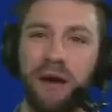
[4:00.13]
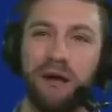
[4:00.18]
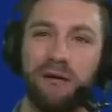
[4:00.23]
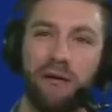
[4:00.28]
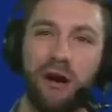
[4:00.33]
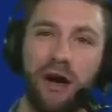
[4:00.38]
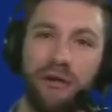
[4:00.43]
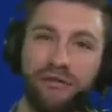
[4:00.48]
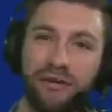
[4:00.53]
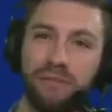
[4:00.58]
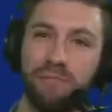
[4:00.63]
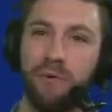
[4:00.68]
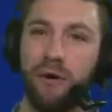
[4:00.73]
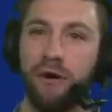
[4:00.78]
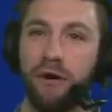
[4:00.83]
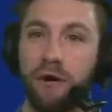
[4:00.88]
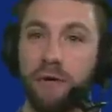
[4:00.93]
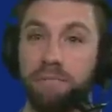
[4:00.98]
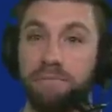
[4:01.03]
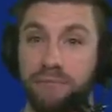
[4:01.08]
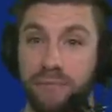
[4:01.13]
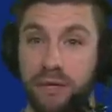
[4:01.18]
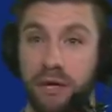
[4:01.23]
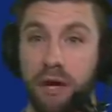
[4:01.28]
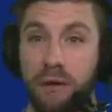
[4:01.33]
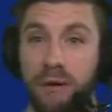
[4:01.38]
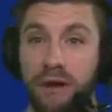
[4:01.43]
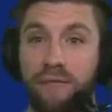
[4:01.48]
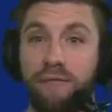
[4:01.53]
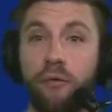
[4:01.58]
Ben Roethlisberger
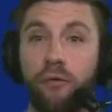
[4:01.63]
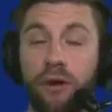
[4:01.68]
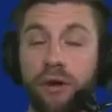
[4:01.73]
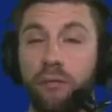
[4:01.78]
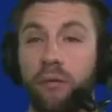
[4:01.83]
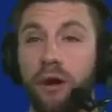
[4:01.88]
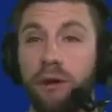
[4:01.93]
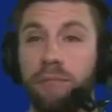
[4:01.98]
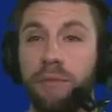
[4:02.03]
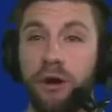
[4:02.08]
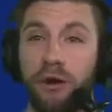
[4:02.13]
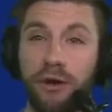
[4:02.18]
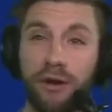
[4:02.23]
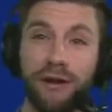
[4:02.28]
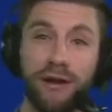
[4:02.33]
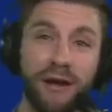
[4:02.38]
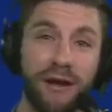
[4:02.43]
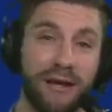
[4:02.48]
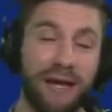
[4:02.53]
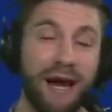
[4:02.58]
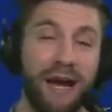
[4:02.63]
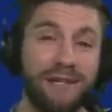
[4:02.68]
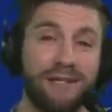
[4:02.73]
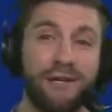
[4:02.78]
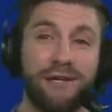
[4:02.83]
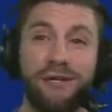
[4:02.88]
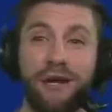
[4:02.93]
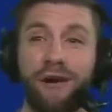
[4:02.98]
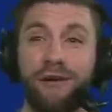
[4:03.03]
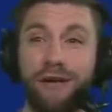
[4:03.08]
going to make 41 million, guys
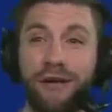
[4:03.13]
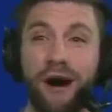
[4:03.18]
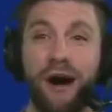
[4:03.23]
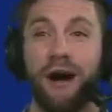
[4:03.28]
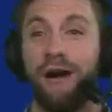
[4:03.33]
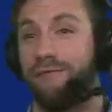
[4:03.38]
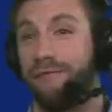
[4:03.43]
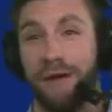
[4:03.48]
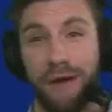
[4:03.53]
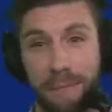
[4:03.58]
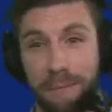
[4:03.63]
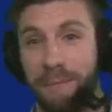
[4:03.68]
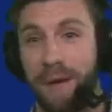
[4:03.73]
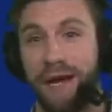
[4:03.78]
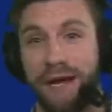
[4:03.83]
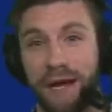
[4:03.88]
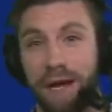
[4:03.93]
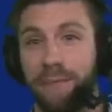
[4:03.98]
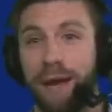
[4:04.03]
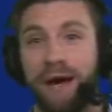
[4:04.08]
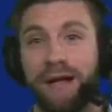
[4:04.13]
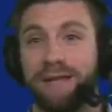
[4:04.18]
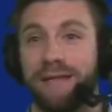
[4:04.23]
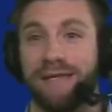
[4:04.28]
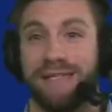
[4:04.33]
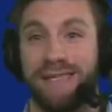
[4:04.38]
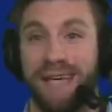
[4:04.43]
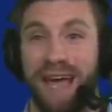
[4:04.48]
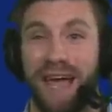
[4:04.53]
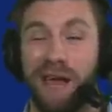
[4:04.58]
like Jared Goff making about the
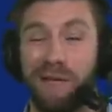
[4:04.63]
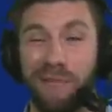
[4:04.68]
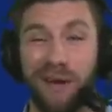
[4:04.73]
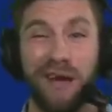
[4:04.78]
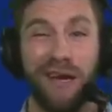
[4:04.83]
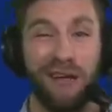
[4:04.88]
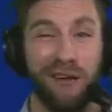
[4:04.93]
same.